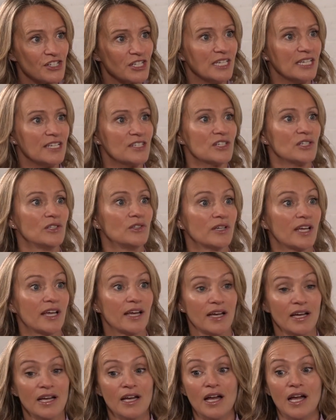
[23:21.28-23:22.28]
you need to look
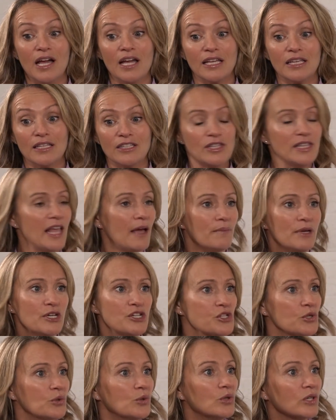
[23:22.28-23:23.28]
at. Let me
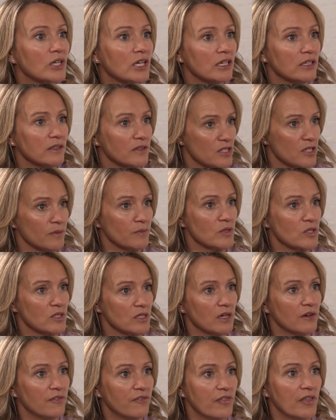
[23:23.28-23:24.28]
shortcut some
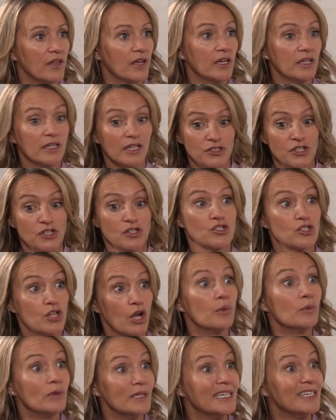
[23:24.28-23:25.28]
stuff that you just
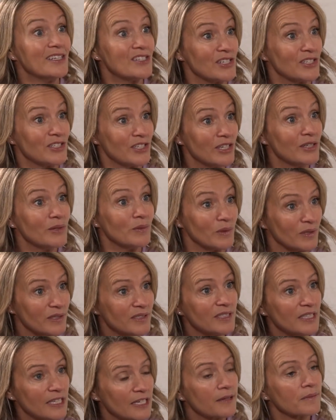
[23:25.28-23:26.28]
don't need to do.
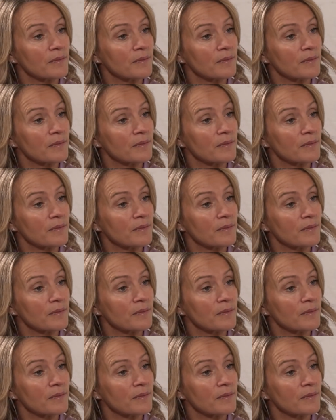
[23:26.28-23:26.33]
Yeah,